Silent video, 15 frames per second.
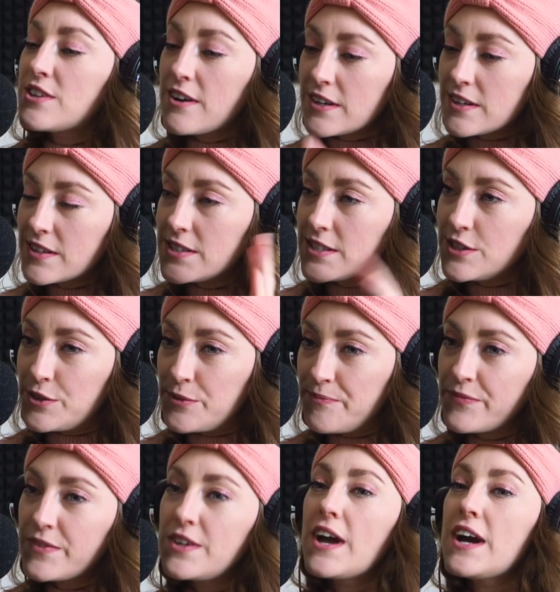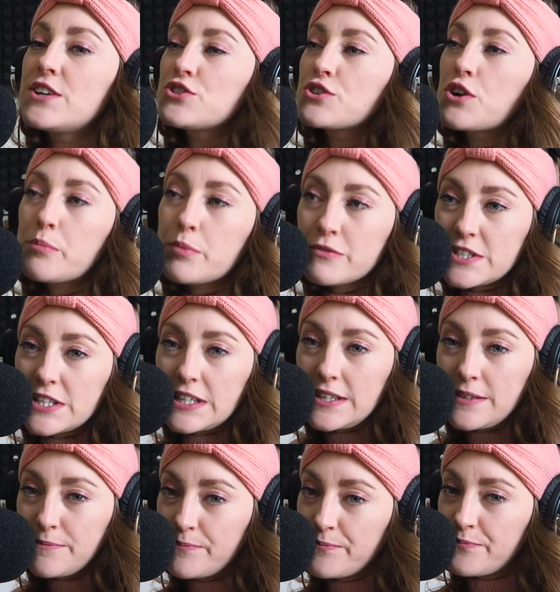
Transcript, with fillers: sorry, continue. You had your cup of tea. I